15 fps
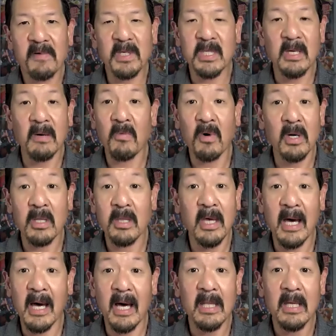someone
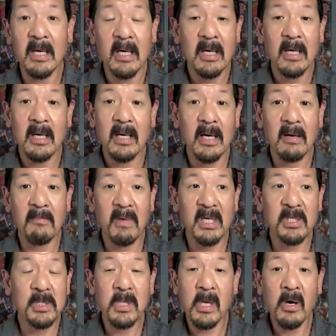that
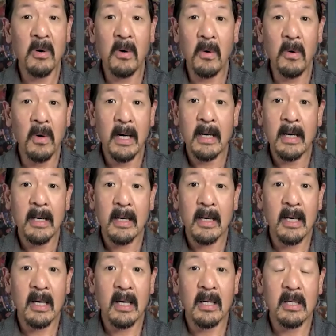has no
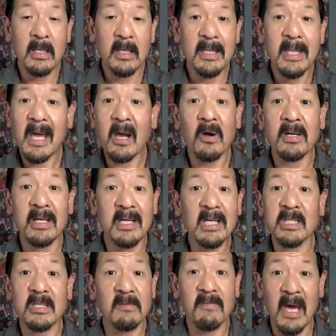inherent
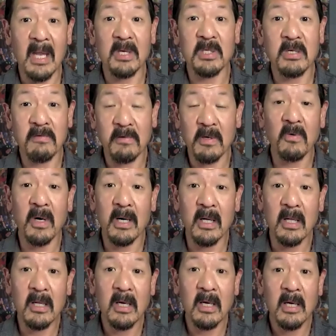disadvantage, if you
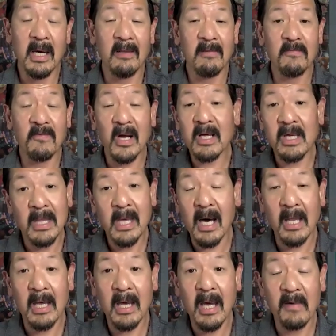will, and frankly,
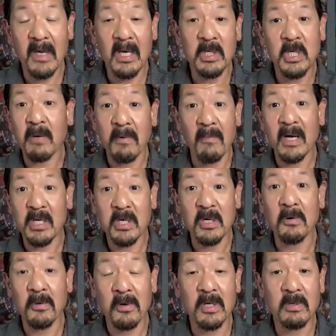not having a chip on my
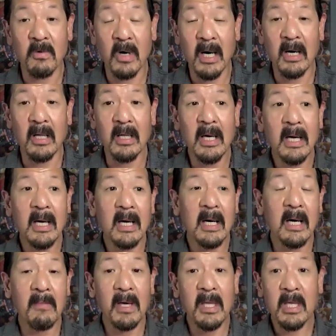shoulder as well.
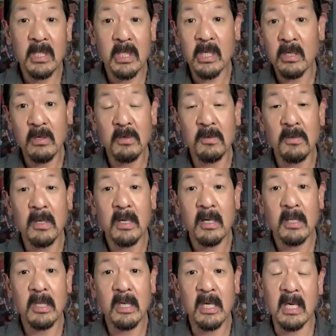And then two,
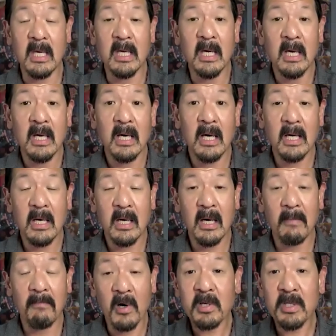the
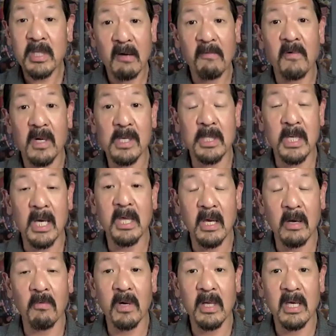birth difference, I think,
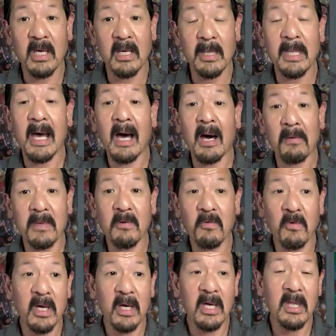really endowed me
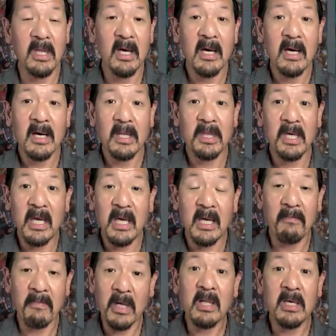with the
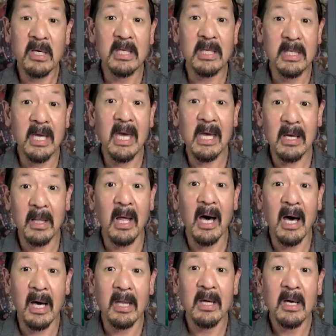ability to take a
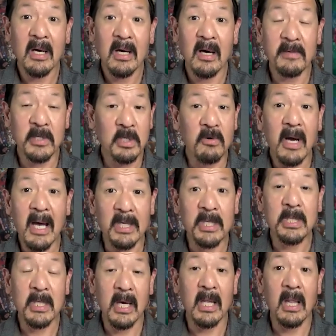lot of
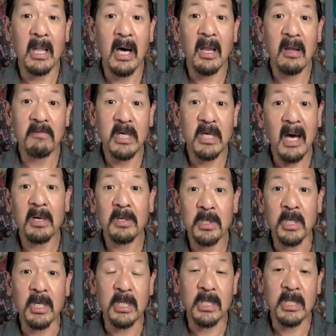stress and a lot of
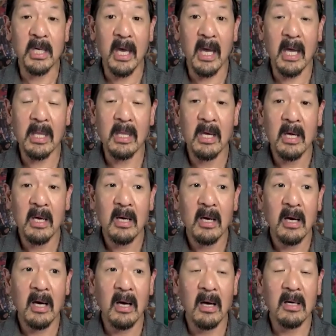challenges and
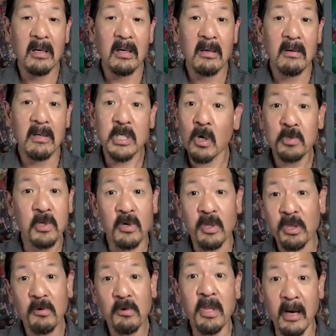soldier
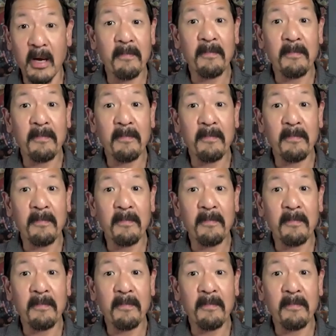through them.